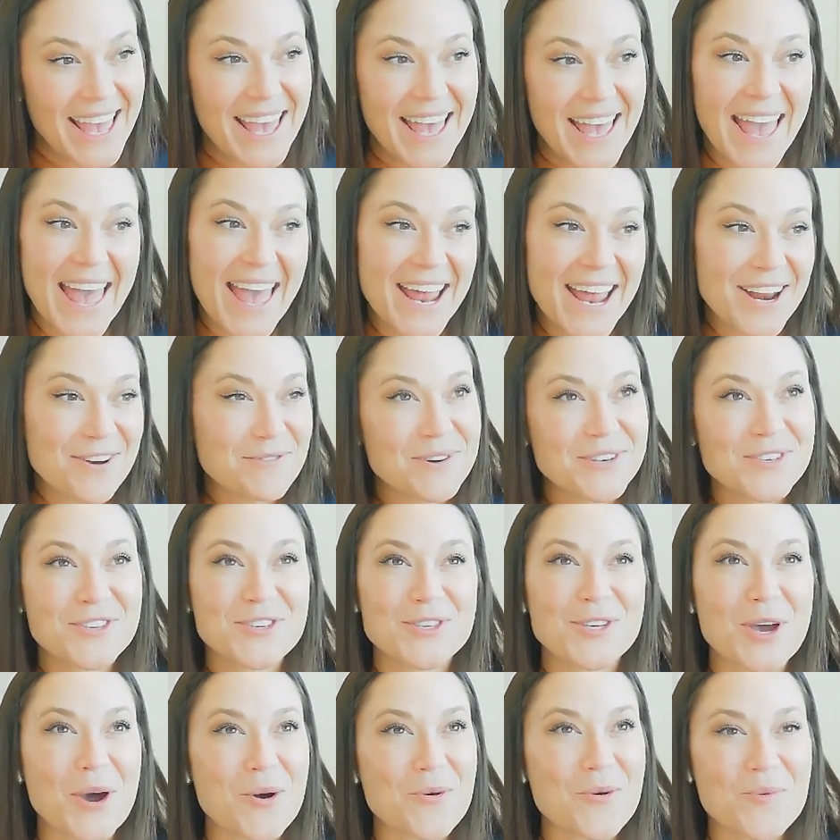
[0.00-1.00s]
And it was
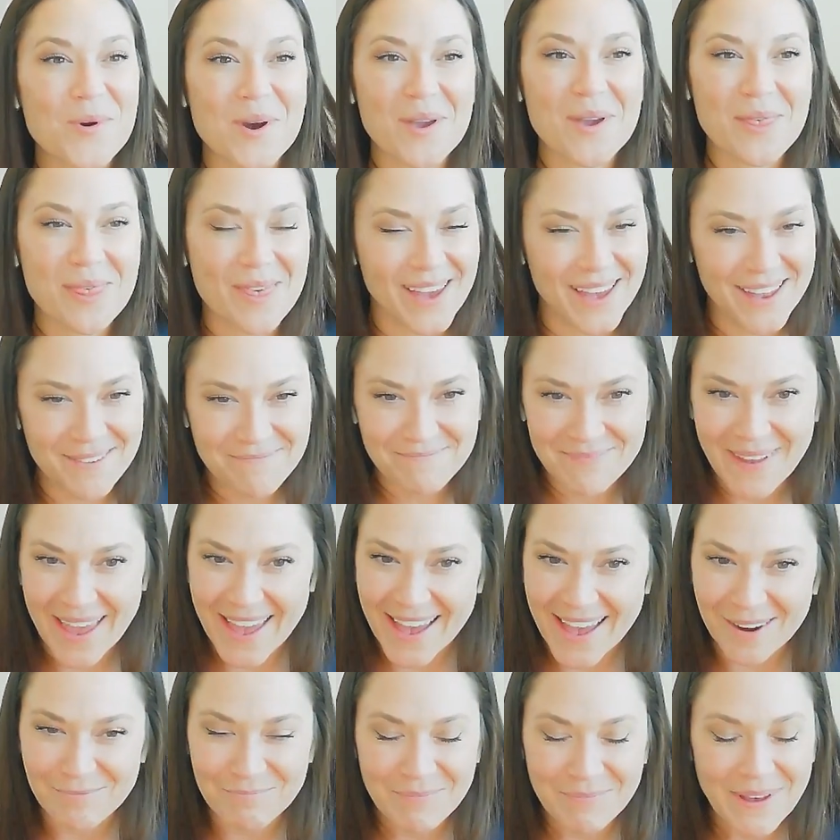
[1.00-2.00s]
so worth it,
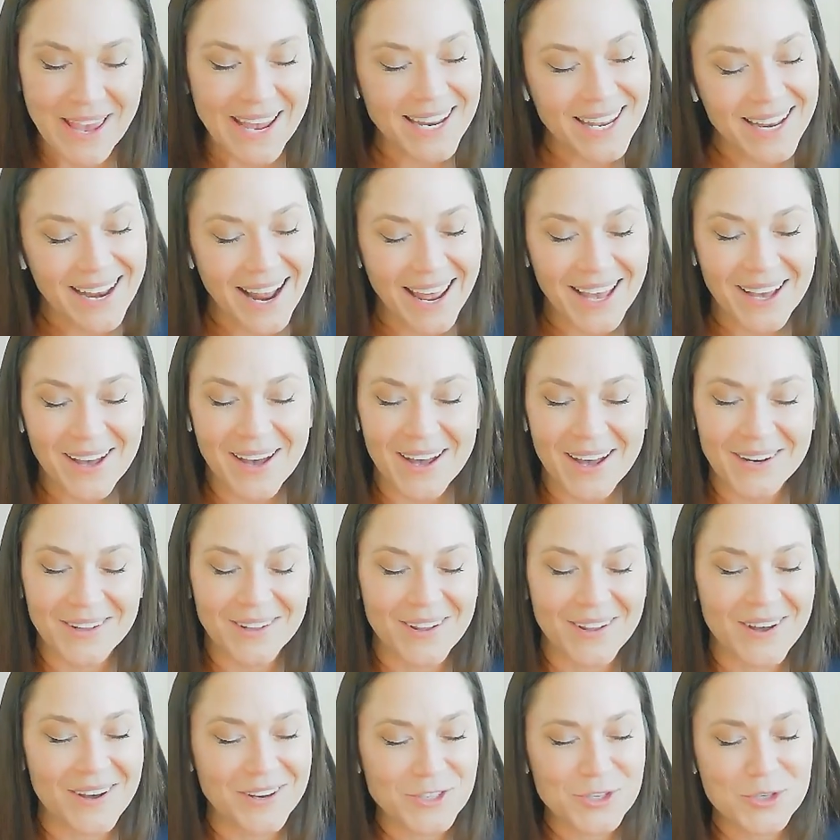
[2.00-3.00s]
man. Penny and I got
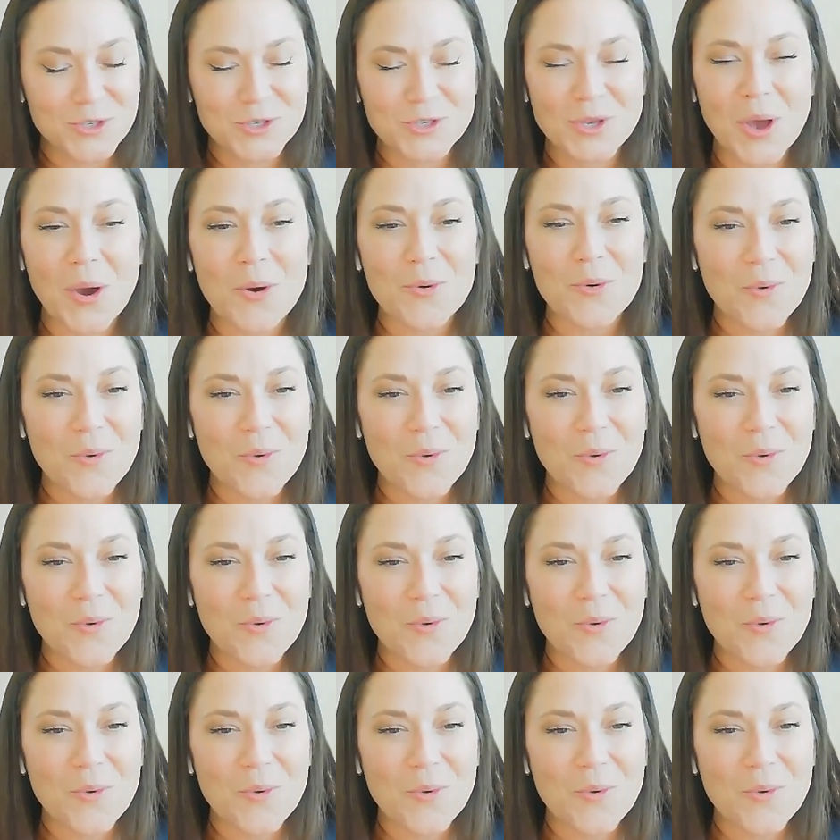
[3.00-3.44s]
along so